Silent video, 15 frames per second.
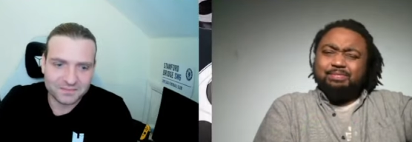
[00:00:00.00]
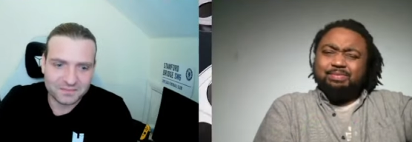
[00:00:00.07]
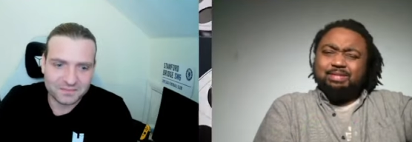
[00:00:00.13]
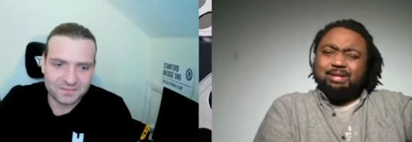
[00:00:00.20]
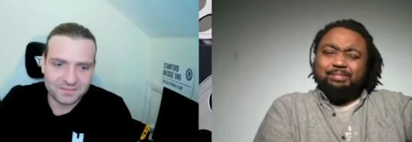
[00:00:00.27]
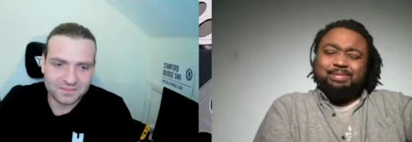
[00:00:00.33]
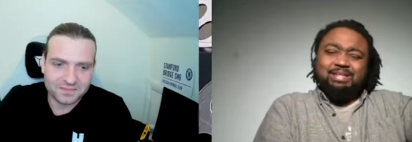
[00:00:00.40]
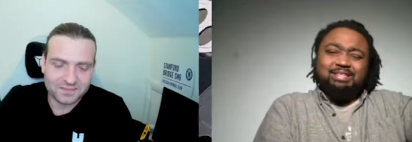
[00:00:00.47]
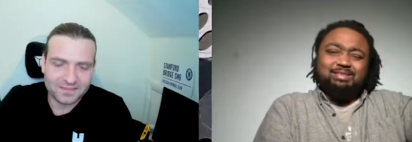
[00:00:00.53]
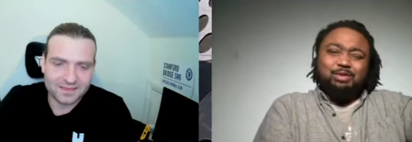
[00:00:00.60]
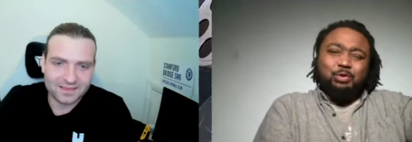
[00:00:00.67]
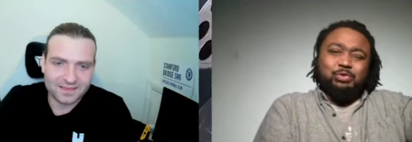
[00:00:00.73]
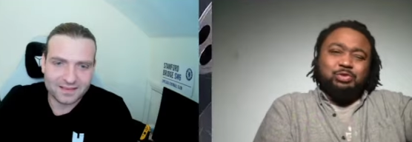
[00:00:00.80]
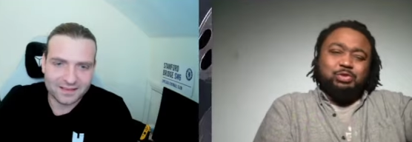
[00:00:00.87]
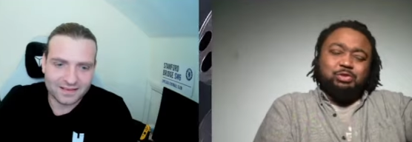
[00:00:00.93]
Speaker 1: I mean, it's
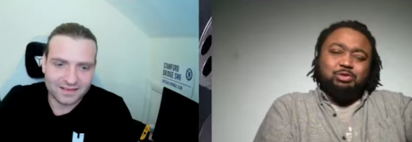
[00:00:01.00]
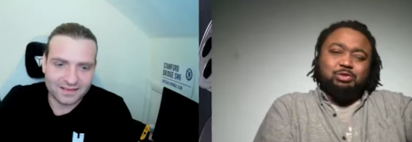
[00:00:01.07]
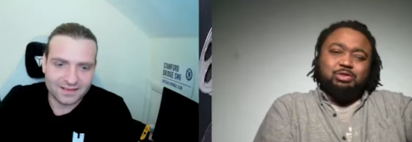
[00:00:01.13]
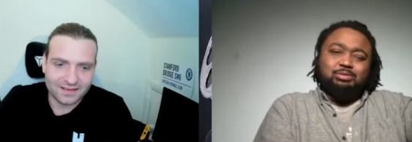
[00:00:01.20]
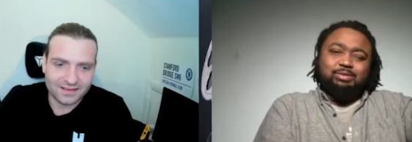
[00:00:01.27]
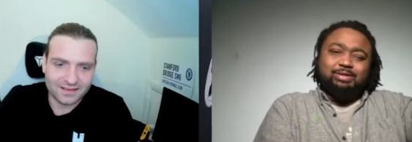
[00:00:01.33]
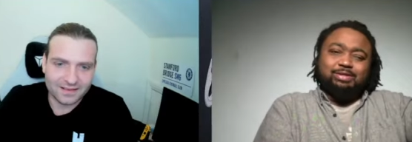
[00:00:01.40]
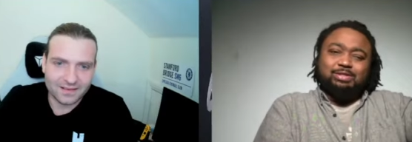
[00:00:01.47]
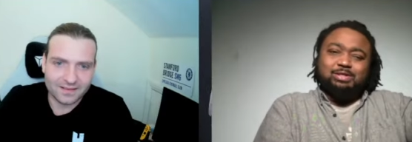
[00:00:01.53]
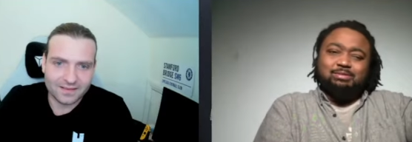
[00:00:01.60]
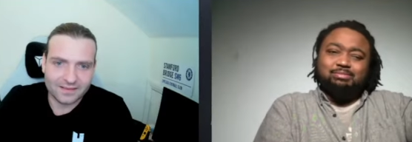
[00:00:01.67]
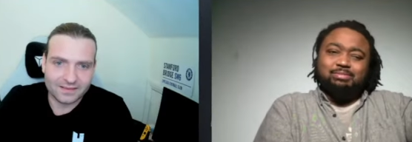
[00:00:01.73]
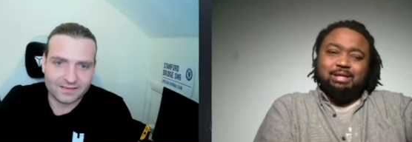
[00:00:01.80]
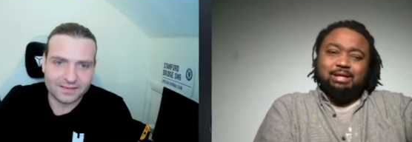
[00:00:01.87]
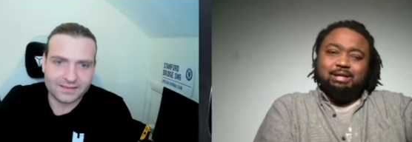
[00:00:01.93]
on YouTube, so it shouldn't
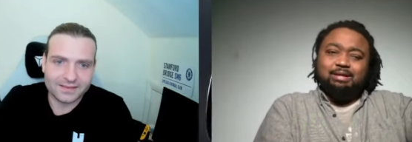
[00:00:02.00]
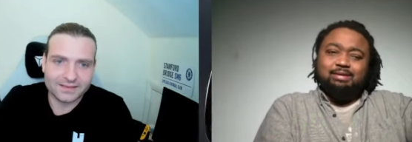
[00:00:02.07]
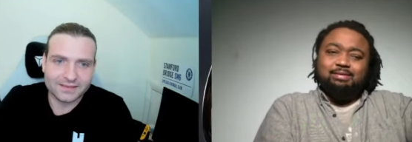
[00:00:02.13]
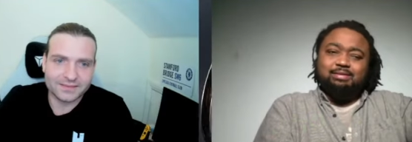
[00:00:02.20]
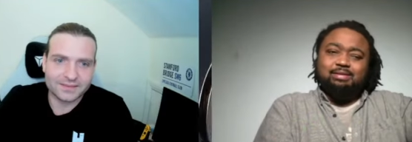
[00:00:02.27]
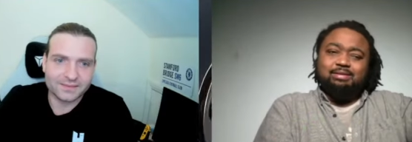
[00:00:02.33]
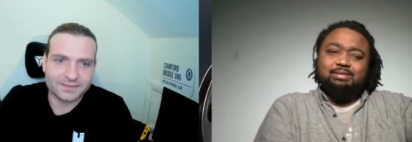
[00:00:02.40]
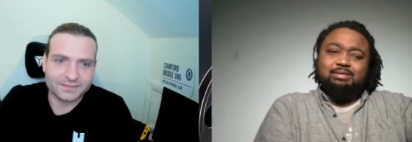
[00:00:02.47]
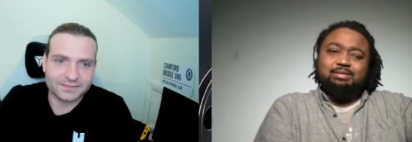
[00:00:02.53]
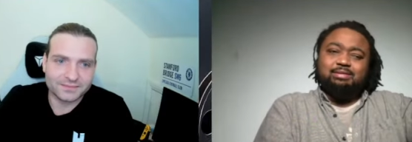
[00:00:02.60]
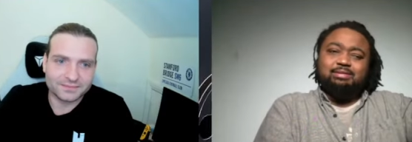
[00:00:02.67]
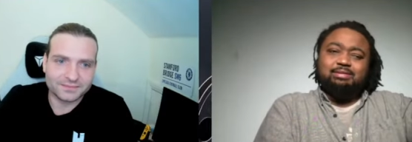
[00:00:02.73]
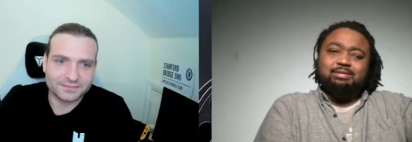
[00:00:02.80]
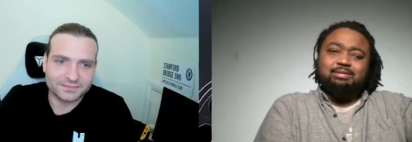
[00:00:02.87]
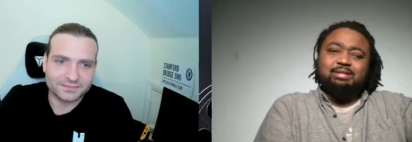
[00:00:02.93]
be.
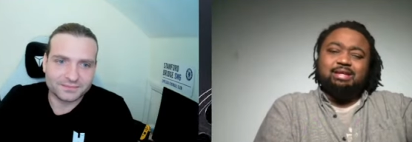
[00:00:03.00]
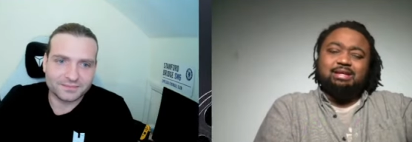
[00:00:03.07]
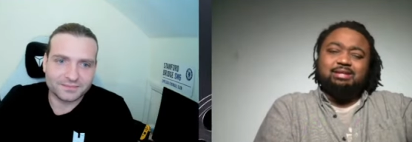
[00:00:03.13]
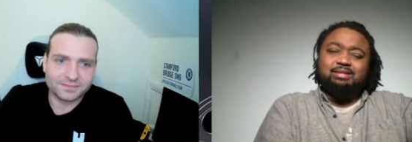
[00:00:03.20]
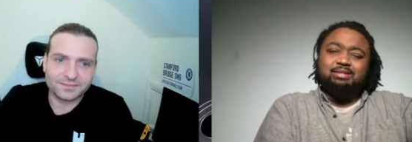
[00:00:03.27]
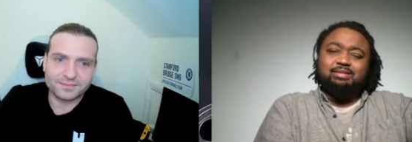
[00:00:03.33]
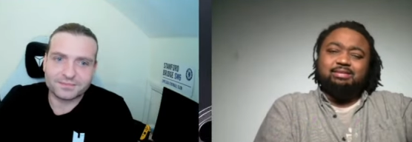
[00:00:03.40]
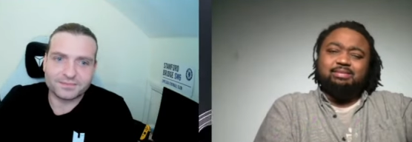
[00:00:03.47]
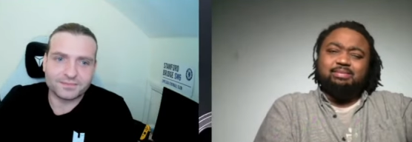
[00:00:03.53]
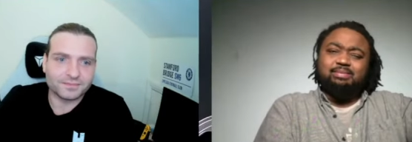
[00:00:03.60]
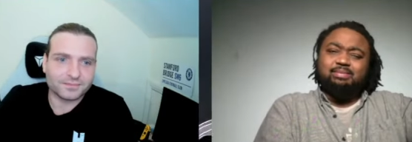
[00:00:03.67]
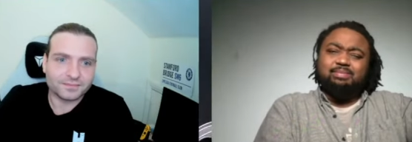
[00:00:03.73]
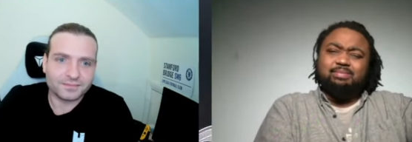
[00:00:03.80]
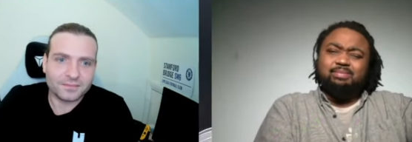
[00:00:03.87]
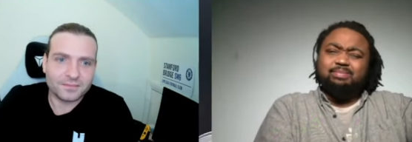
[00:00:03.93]
Yeah,
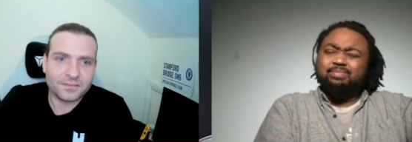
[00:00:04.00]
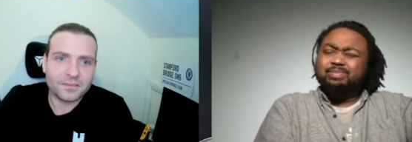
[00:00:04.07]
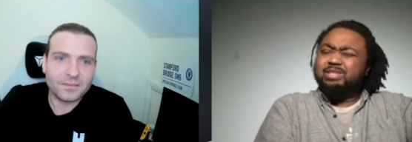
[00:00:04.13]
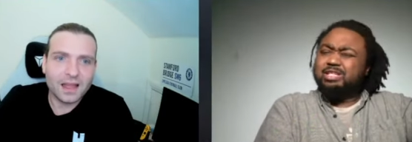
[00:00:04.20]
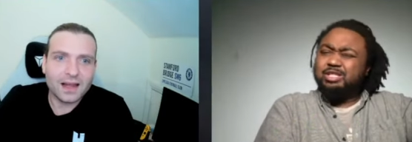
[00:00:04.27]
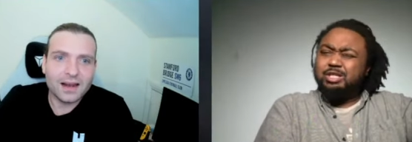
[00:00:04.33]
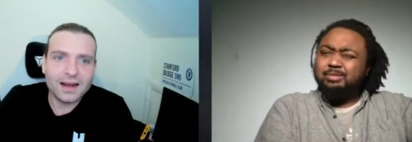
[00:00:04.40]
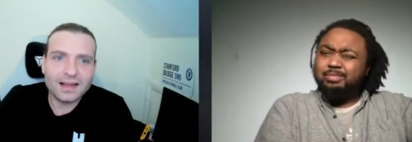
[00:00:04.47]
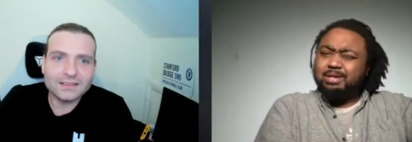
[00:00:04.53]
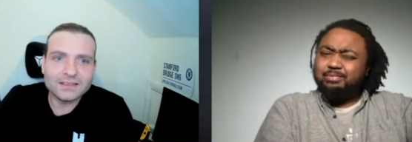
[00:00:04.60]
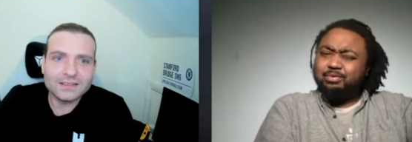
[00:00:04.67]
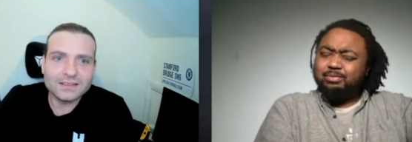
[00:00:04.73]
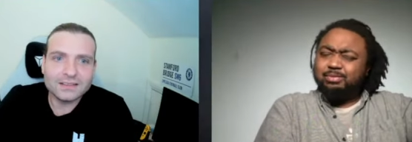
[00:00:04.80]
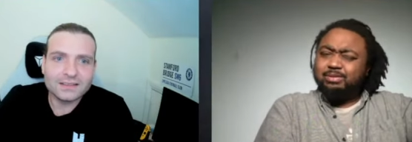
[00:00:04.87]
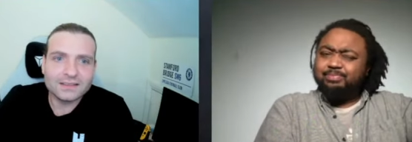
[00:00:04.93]
shouldn't Let's,
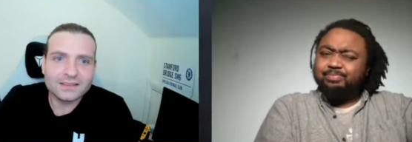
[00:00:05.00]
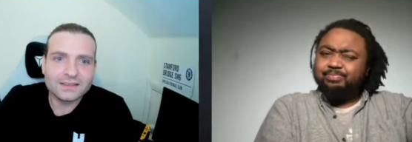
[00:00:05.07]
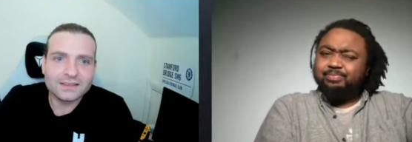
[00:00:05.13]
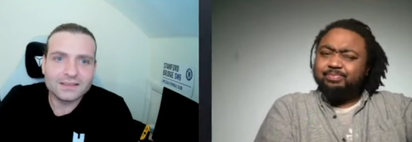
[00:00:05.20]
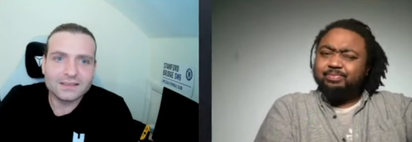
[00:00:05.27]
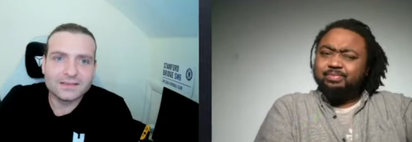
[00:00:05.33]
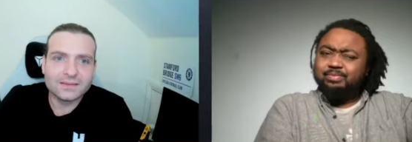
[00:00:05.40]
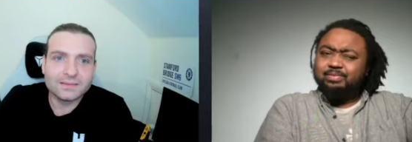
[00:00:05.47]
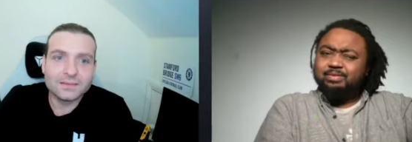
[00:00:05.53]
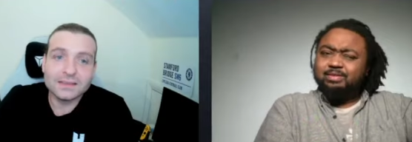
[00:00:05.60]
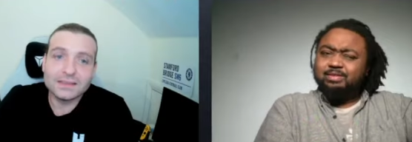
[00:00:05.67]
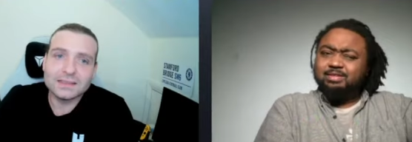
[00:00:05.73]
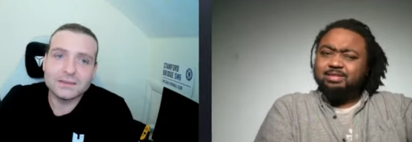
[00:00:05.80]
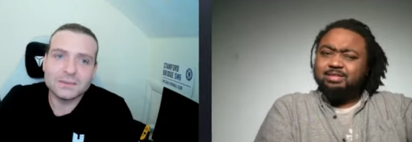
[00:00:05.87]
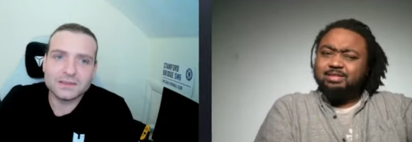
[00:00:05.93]
be
Speaker 2: a
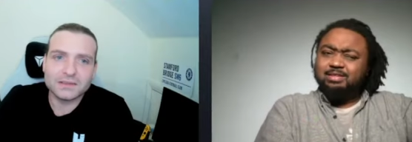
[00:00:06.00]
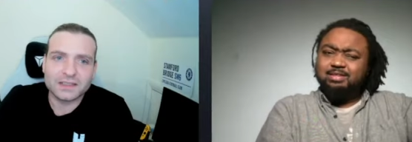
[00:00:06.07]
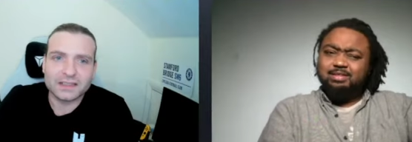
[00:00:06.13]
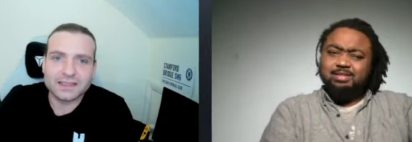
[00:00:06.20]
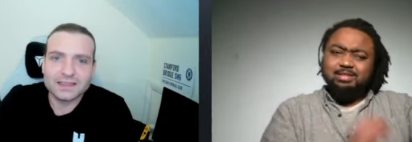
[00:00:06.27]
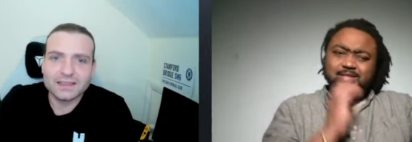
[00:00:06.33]
problem. Well, we'll see.